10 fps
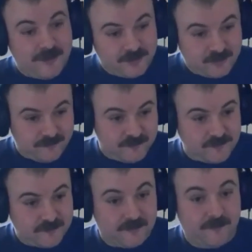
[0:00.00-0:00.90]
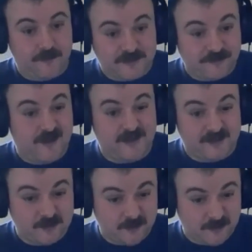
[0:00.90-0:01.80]
picture as something which is
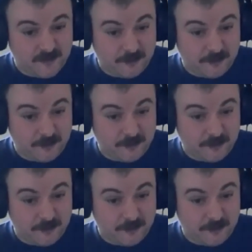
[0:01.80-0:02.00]
failing to